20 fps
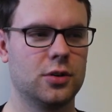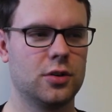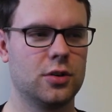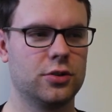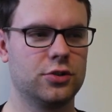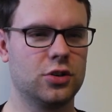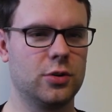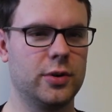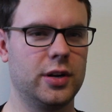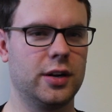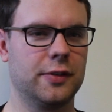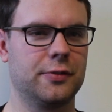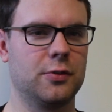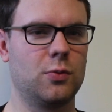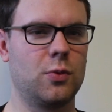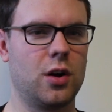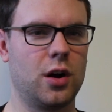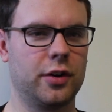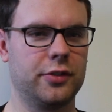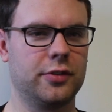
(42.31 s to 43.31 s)
so many different
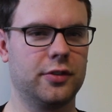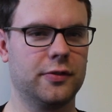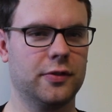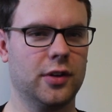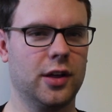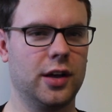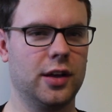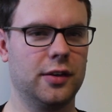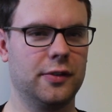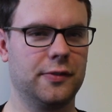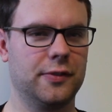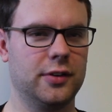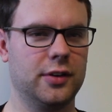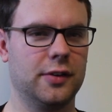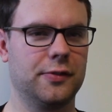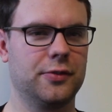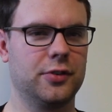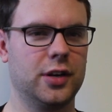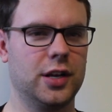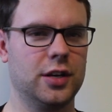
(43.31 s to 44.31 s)
walks of life and
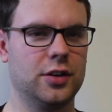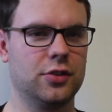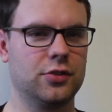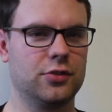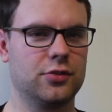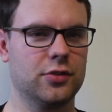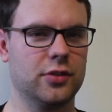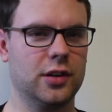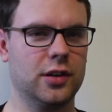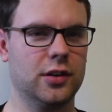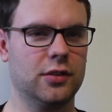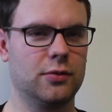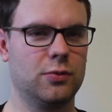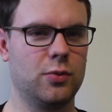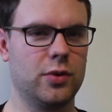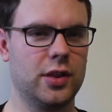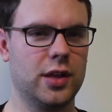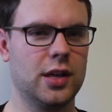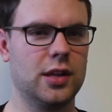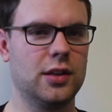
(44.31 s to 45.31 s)
different industries
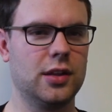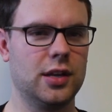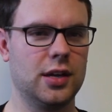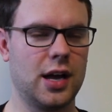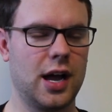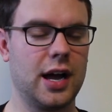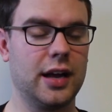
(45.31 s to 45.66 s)
within the